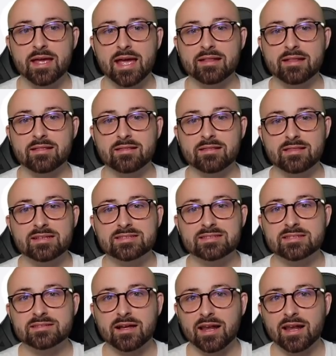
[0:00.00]
And
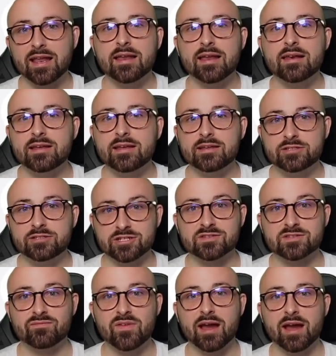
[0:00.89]
this is clearly
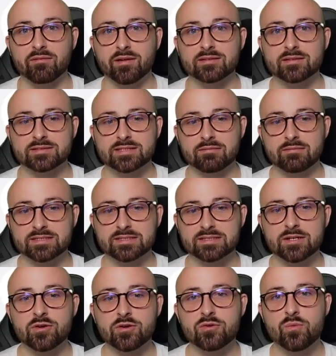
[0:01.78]
just variance. There is
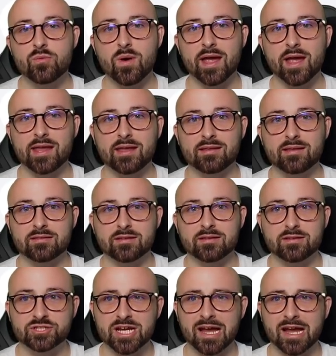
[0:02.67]
no way
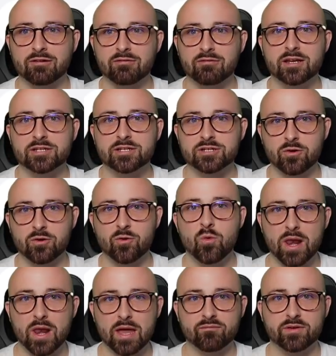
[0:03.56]
that Jack Grealish can
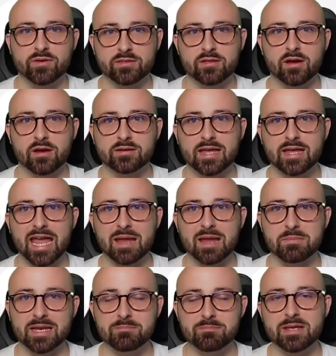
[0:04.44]
haul every 3rd
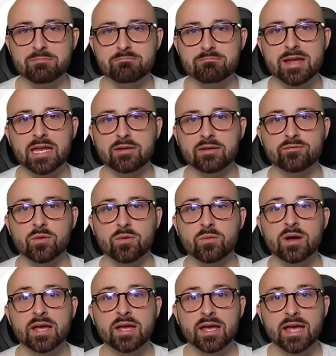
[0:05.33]
game and it be
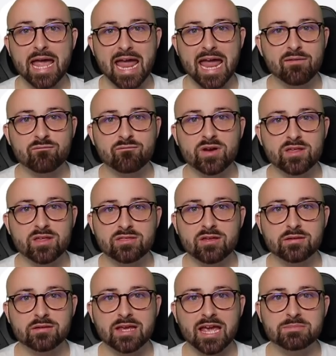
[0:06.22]
meaningful. Every
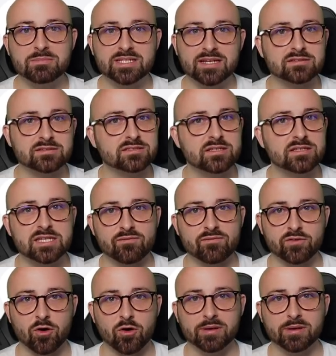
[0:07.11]
3rd game is against a
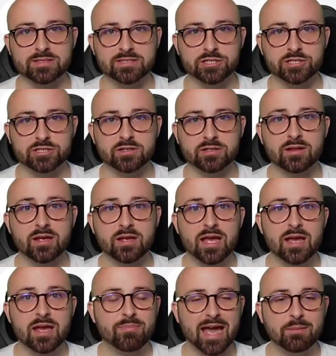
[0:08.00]
different opposition.
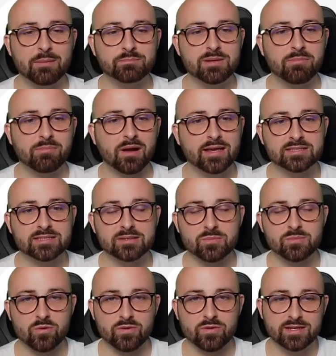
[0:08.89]
Perhaps he plays a
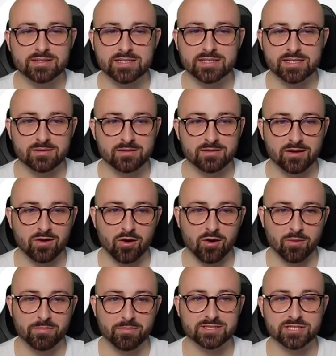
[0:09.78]
more easy
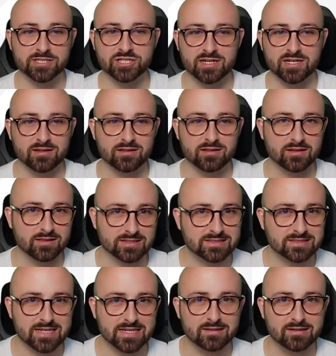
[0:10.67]
opposition in the
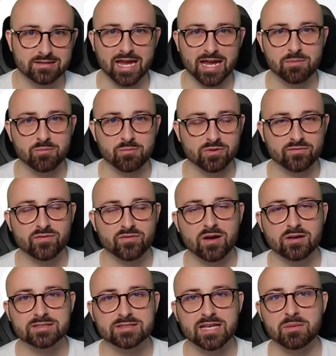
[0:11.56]
2nd game or the
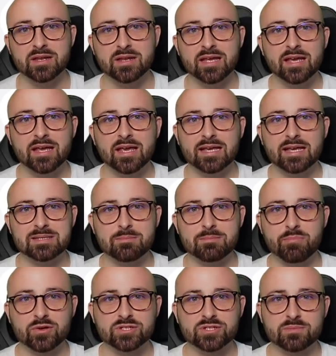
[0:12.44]
1st game. And it's
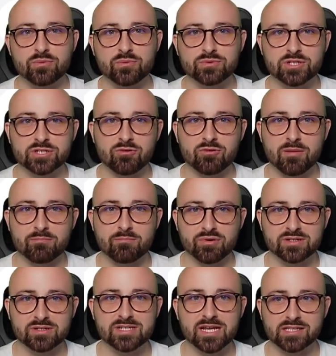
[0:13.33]
impossible to try and
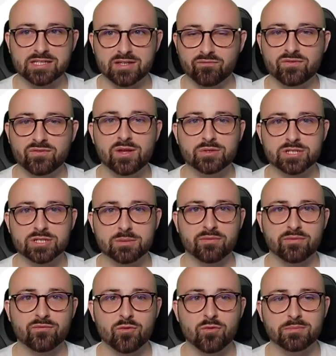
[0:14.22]
predict future
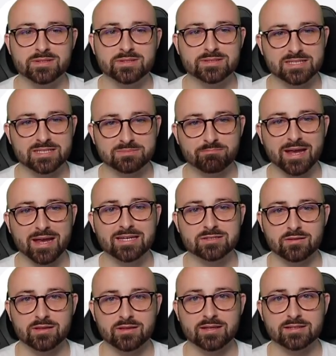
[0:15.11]
performances
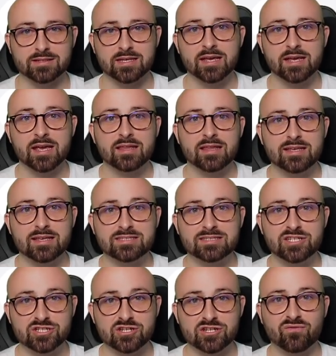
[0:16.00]
based on this. This
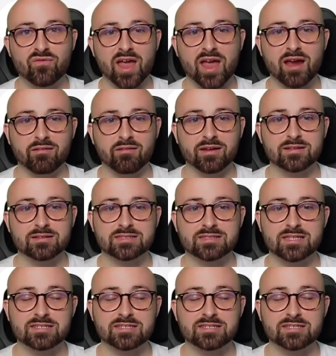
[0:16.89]
is just variance.